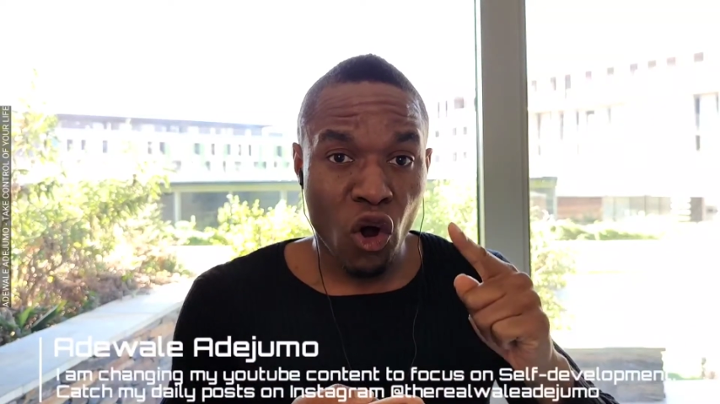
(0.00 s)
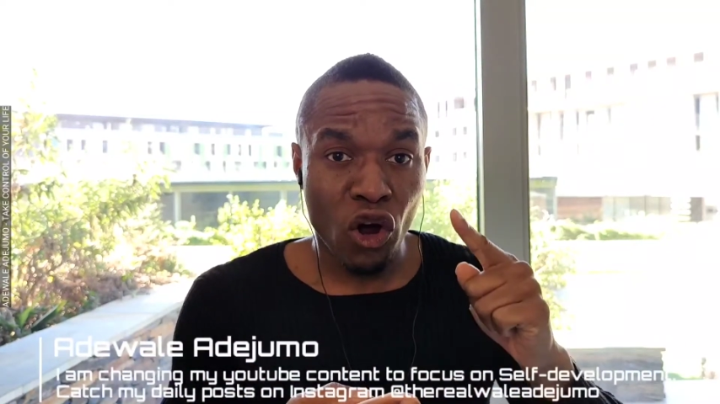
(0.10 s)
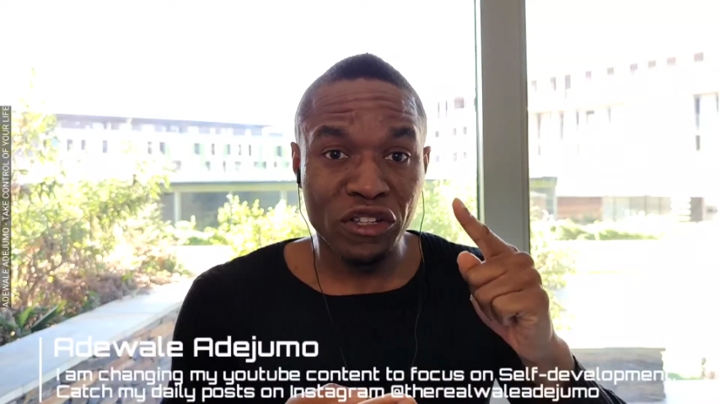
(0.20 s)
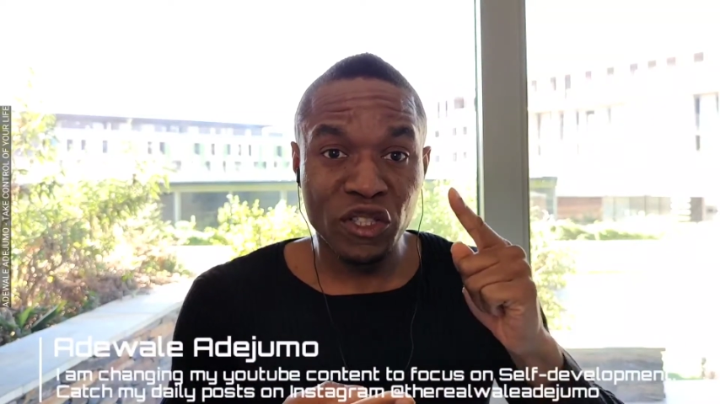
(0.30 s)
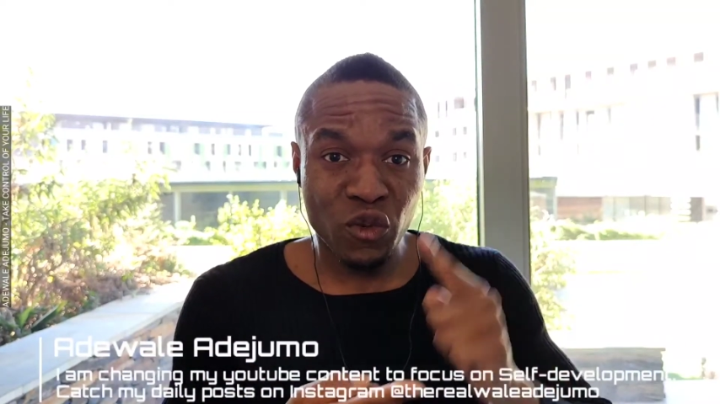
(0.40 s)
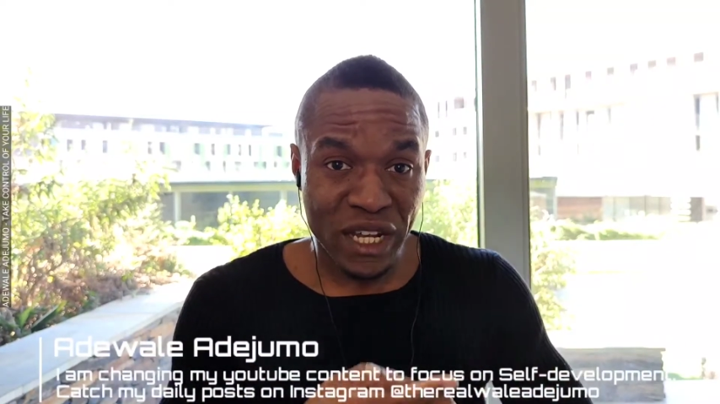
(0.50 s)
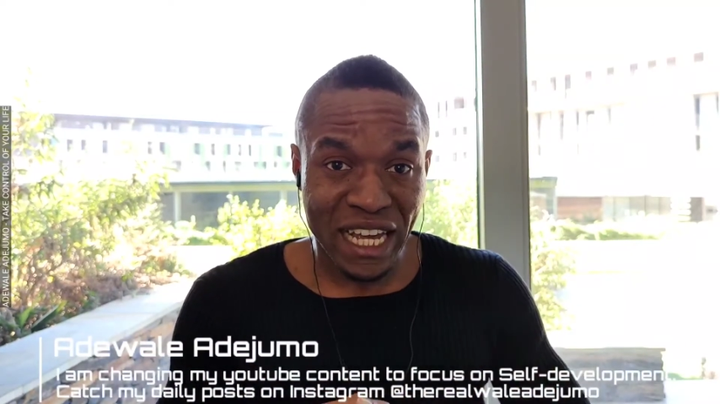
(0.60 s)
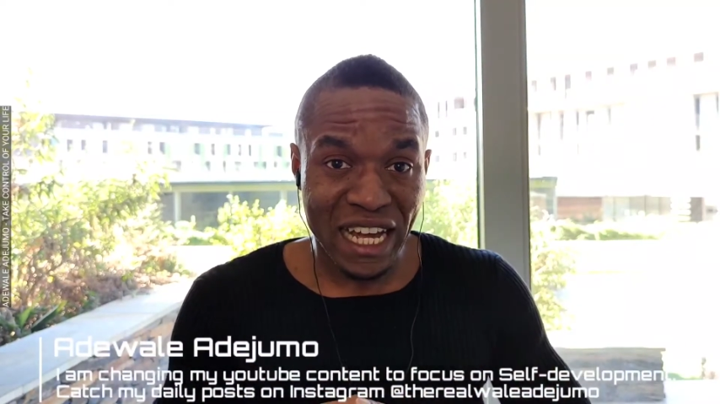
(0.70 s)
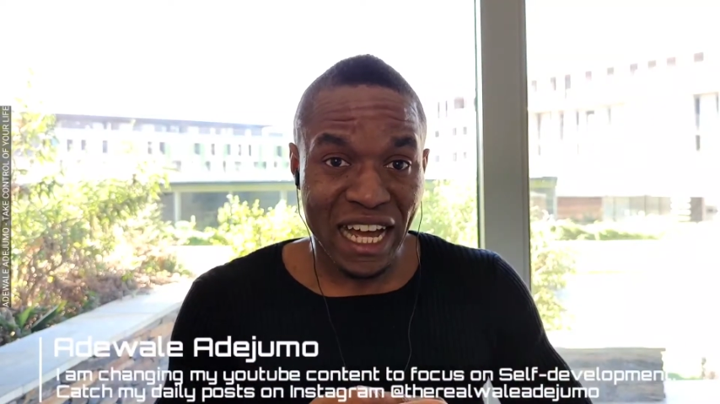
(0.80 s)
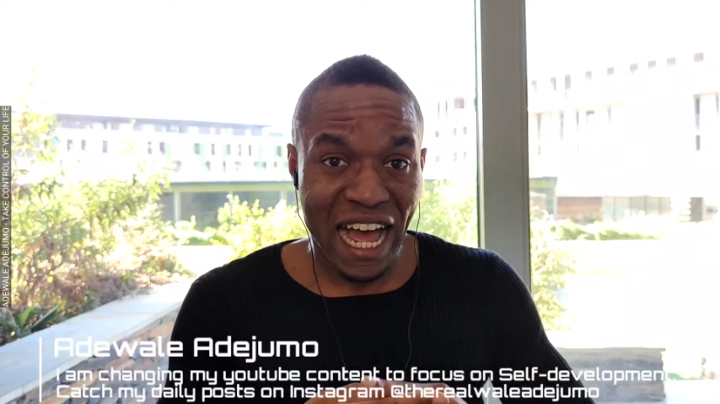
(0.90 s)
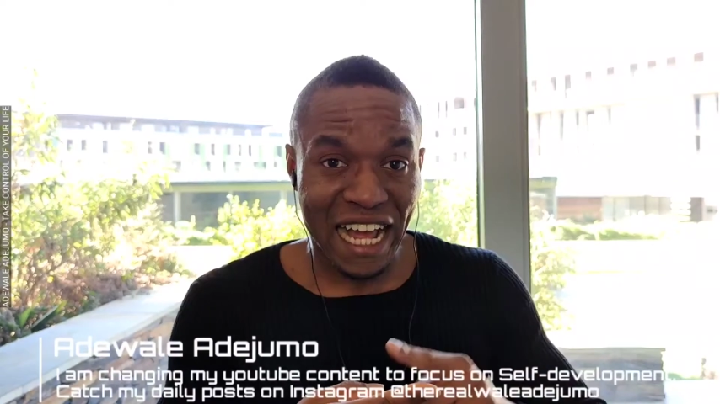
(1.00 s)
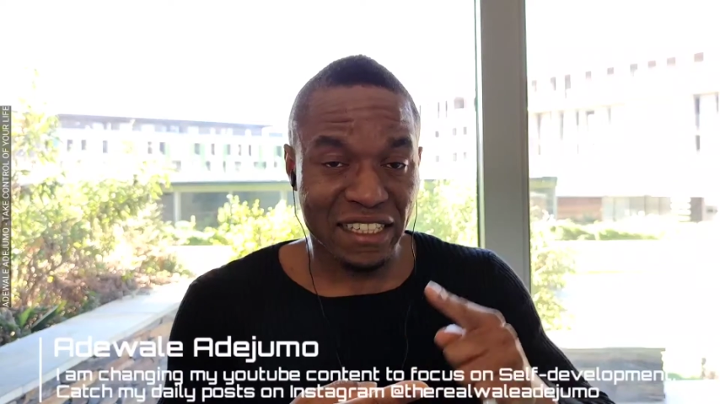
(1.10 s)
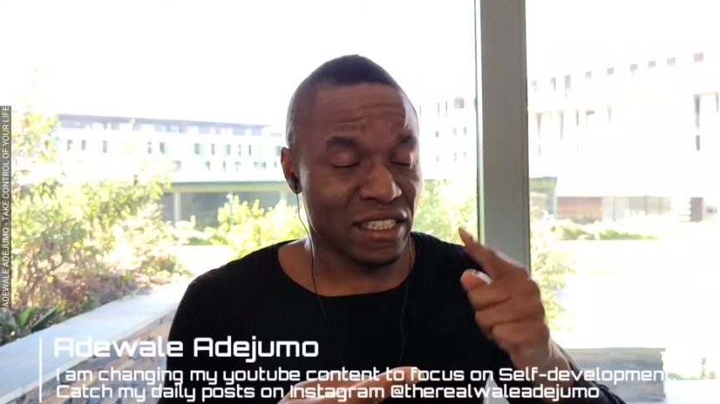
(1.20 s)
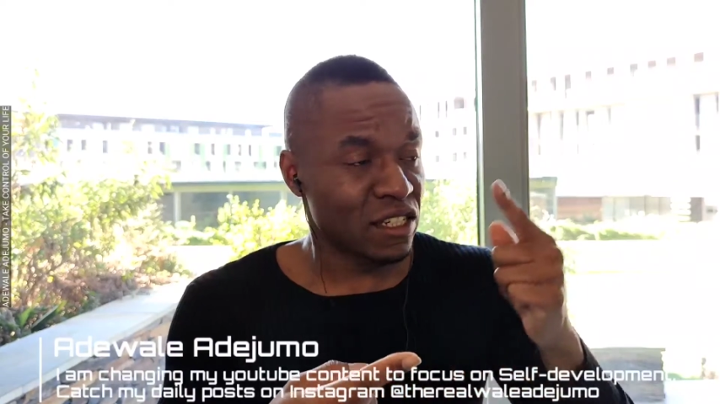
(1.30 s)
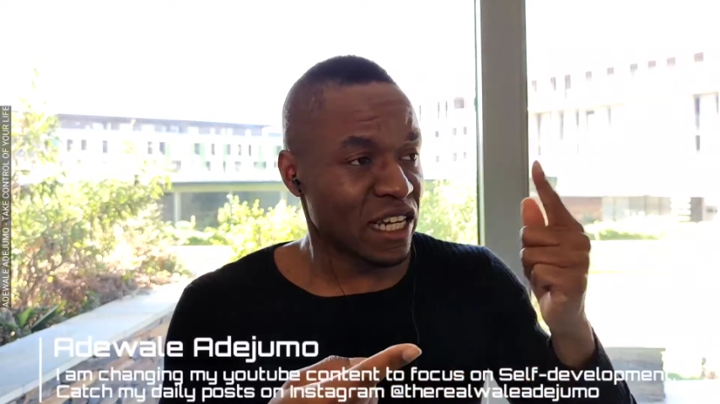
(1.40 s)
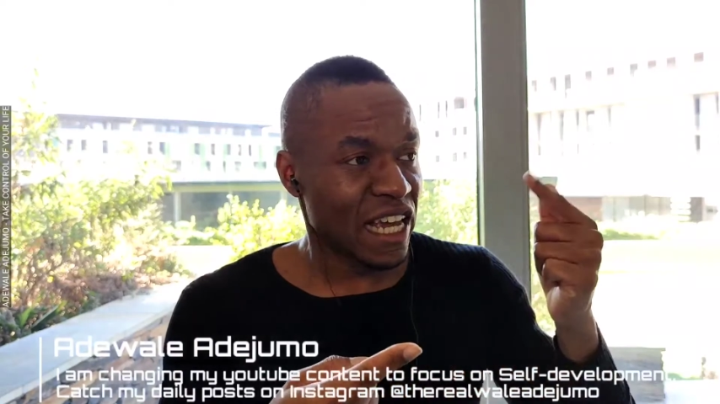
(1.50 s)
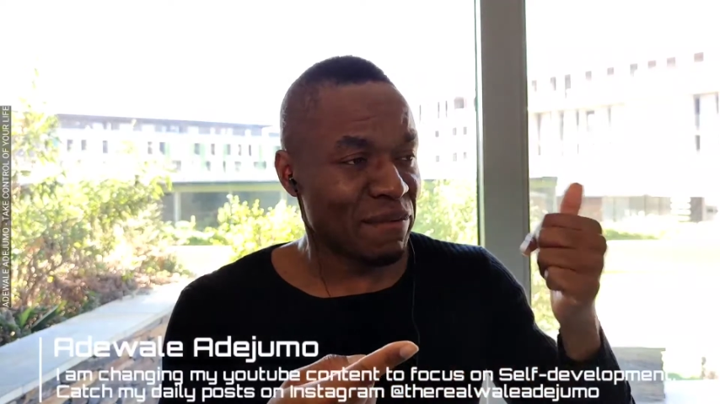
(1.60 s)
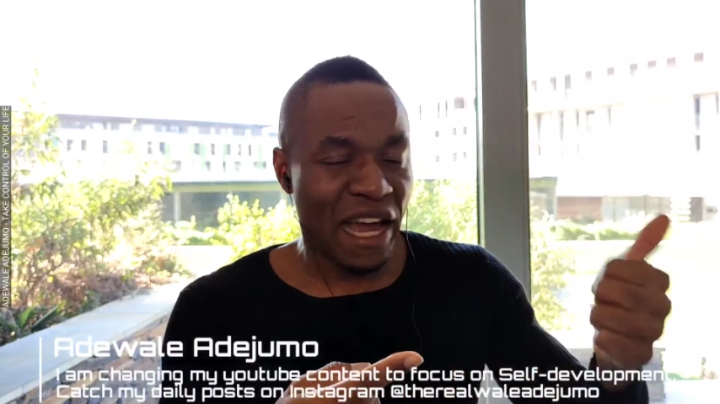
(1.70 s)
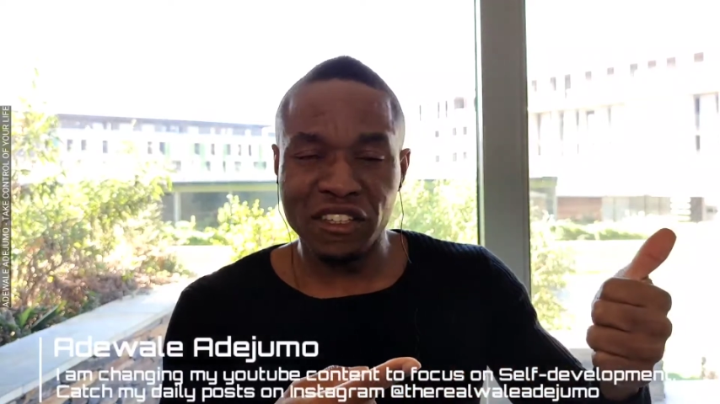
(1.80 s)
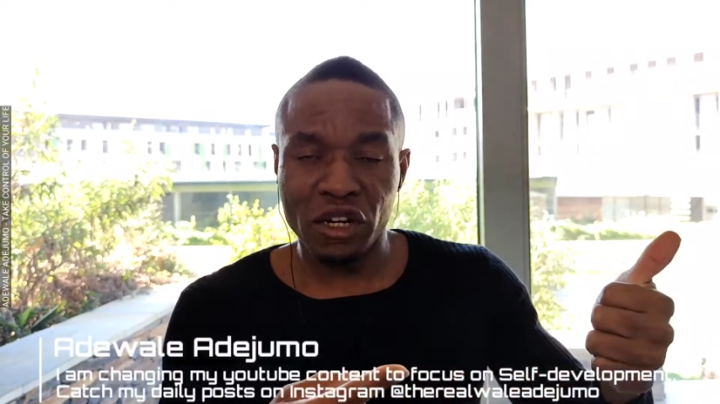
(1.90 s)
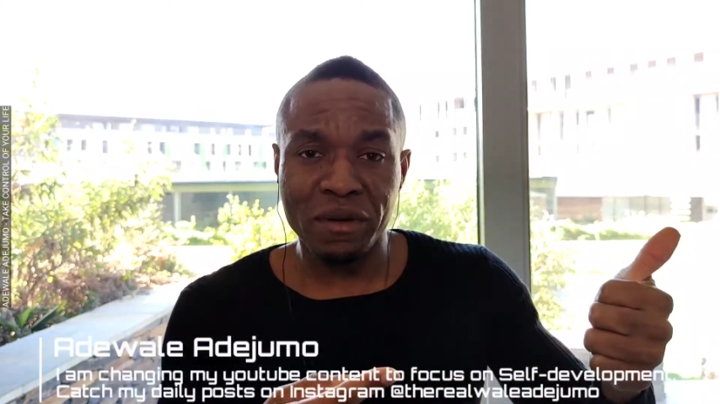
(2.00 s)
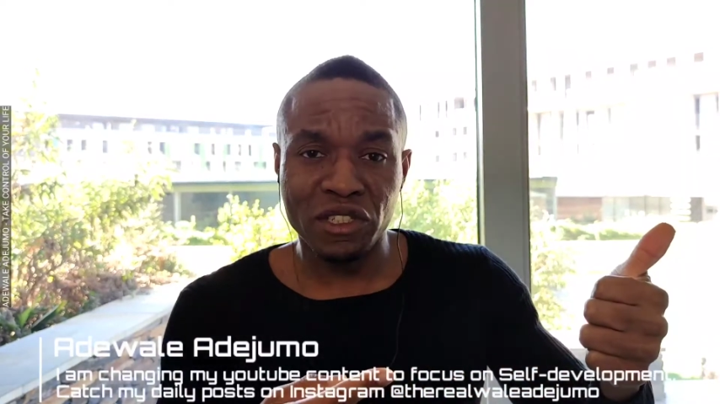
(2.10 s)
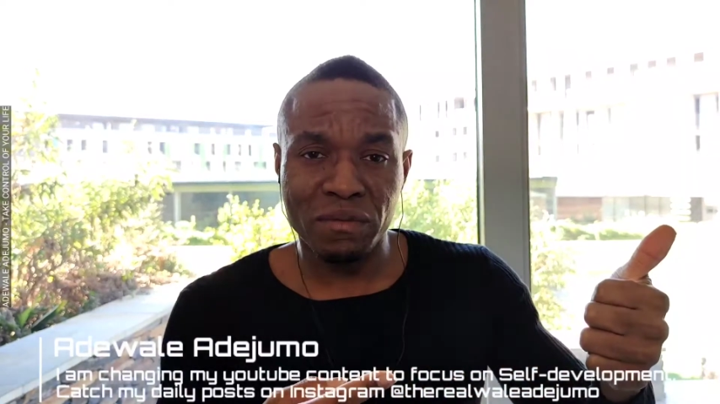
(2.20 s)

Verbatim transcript: on Twitter, at my Instagram,